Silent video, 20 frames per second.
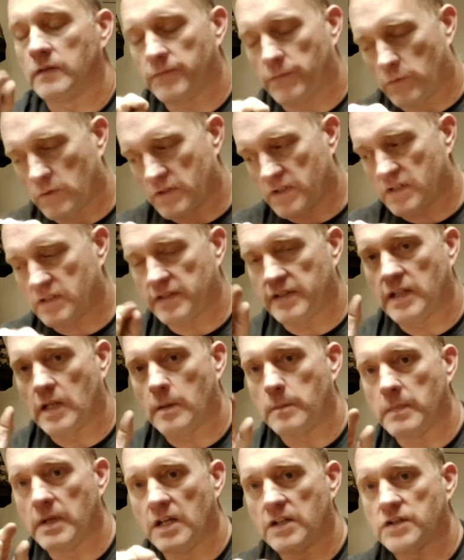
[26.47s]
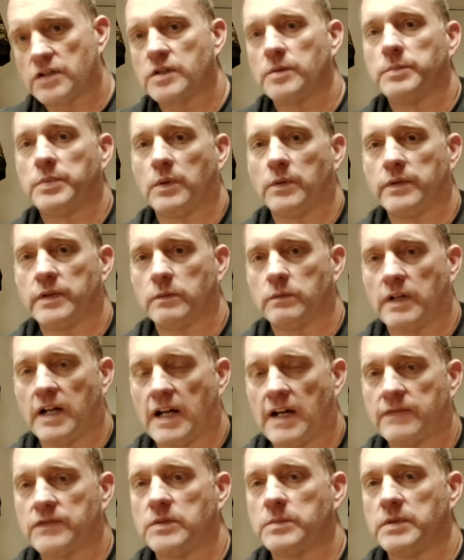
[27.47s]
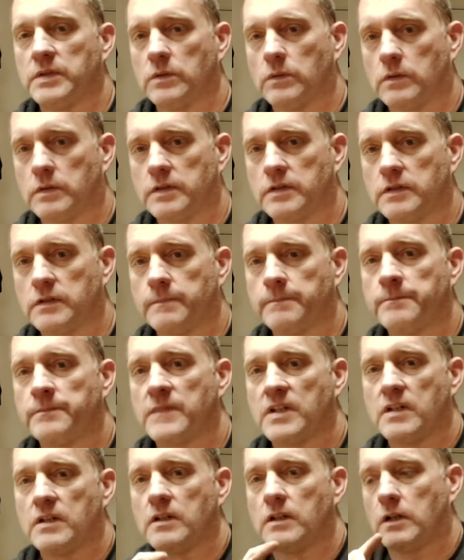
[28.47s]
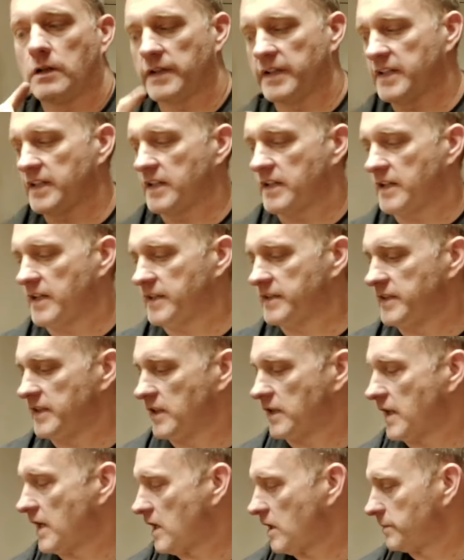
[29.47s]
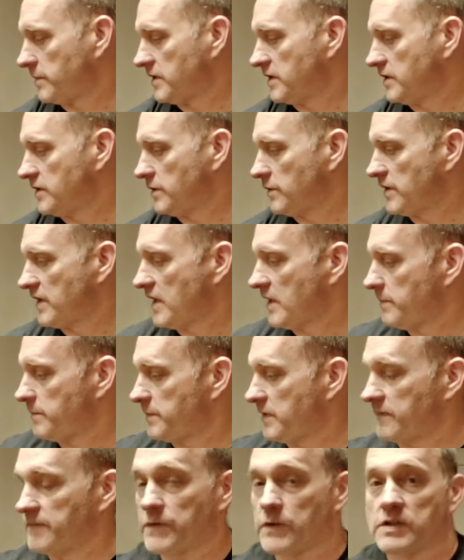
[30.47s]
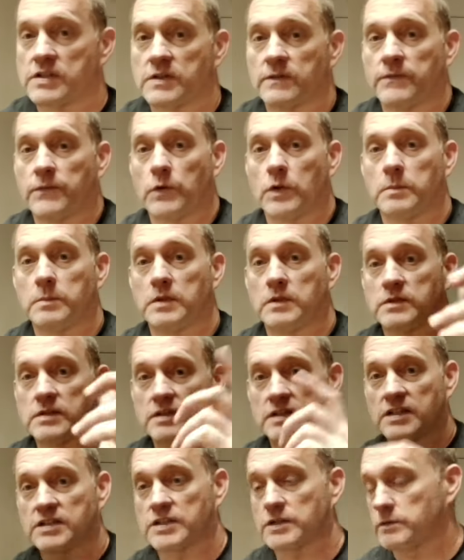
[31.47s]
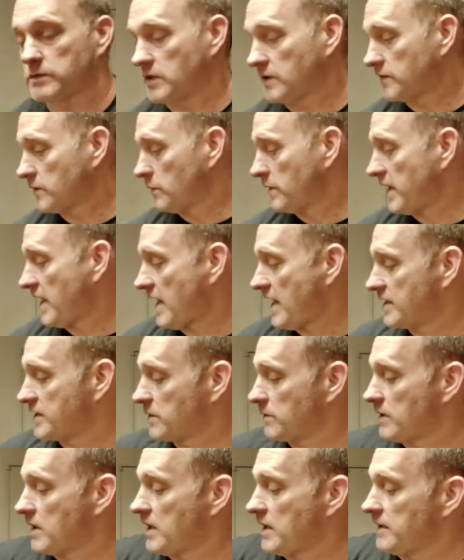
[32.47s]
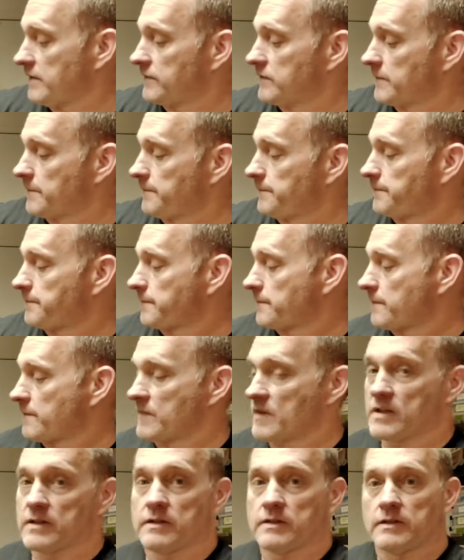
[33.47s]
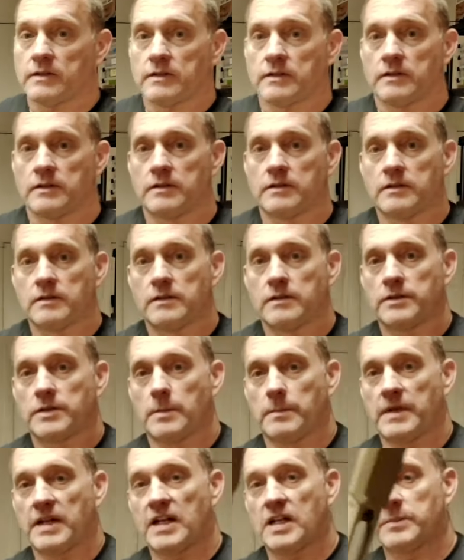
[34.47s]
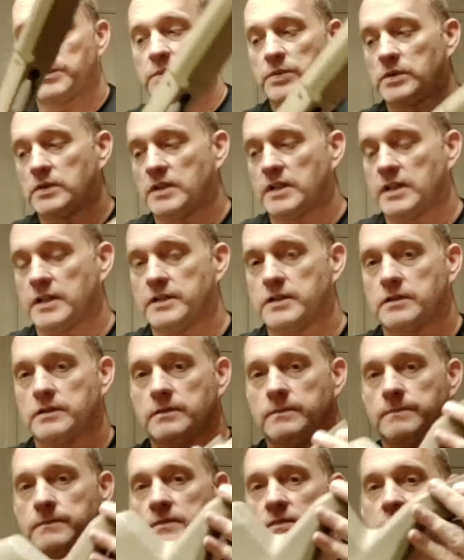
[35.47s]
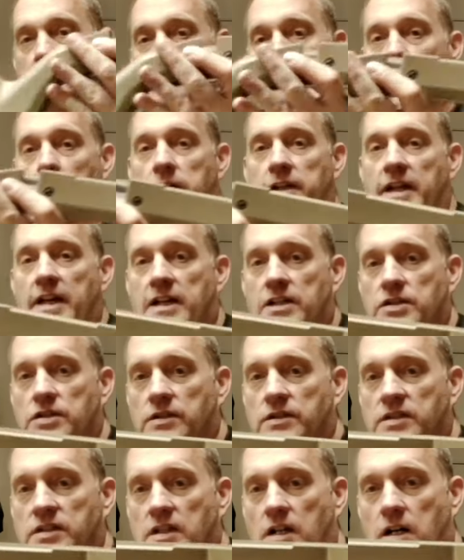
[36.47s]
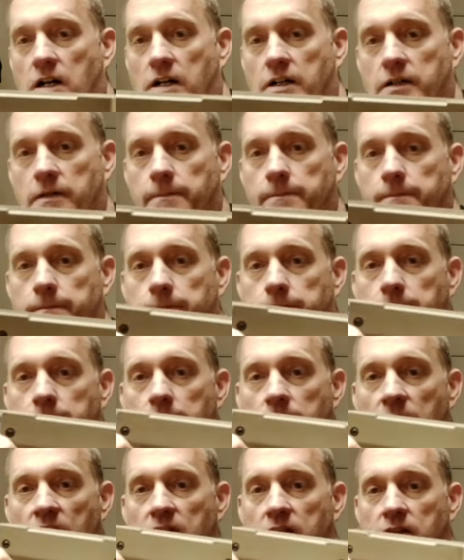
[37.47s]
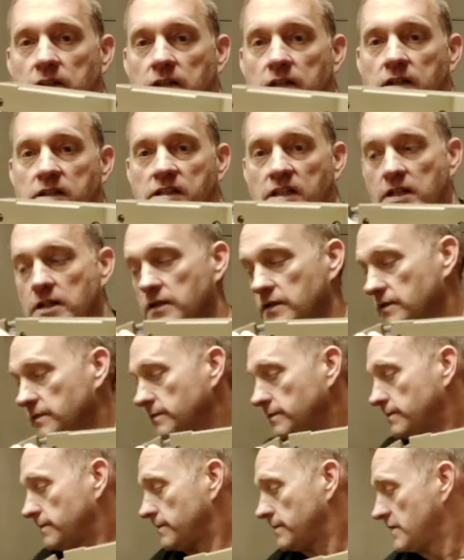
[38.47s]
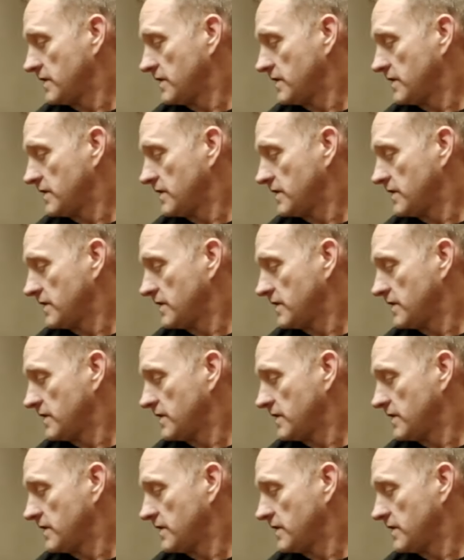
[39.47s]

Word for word: unfortunately, a major component will have to be ordered already got an idea on how I'm going to do that, but first and foremost, let's go over what has arrived. The Magpul Hunter long action stock is here.